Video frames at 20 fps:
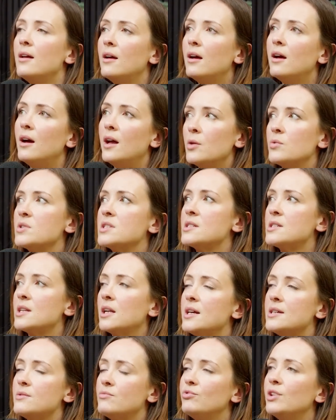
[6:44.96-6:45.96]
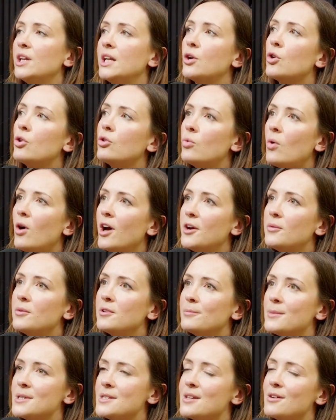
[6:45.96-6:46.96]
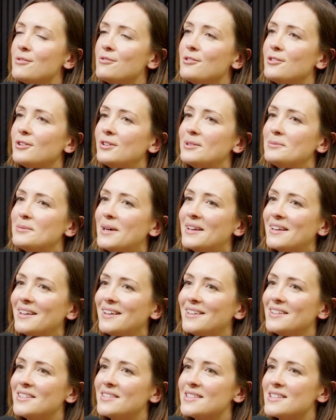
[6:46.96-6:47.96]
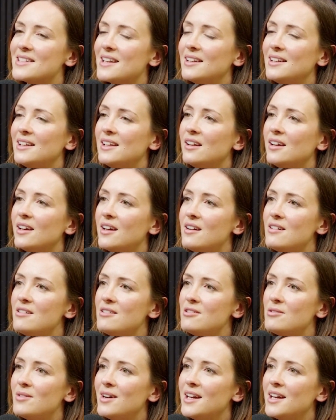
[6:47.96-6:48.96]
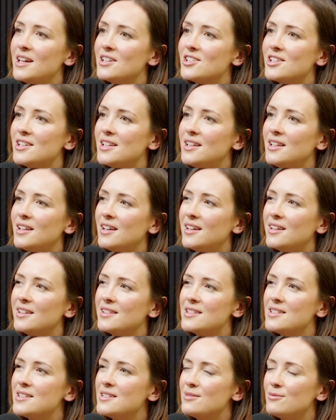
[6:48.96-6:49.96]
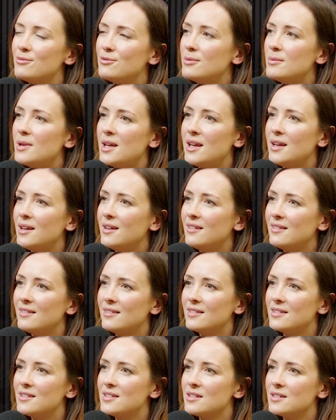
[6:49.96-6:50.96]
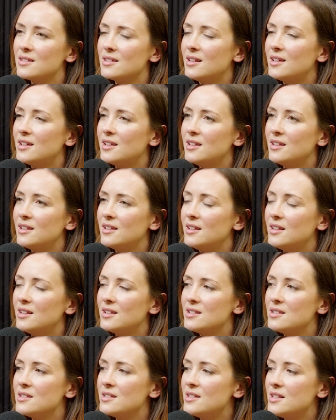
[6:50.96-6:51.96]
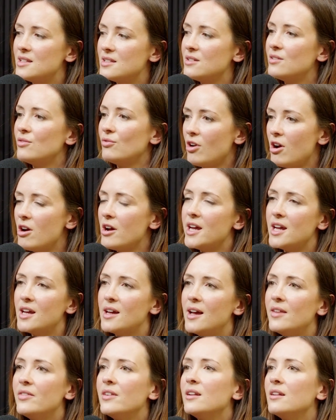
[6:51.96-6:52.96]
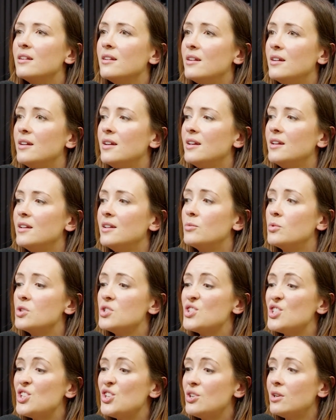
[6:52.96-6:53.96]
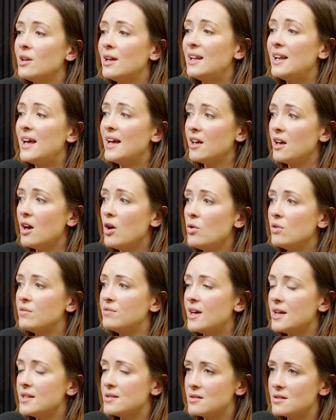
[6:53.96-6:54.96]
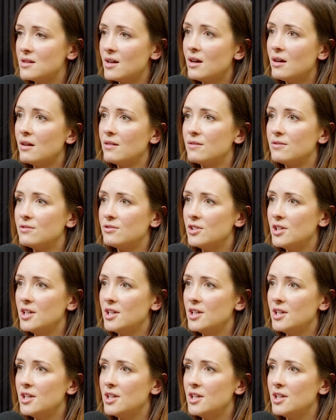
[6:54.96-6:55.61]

And it wasn't until I really got quiet with myself and thought about it, I was suddenly like, oh, I actually, like, this isn't for me. This isn't right. And then once you like let go of that stuff,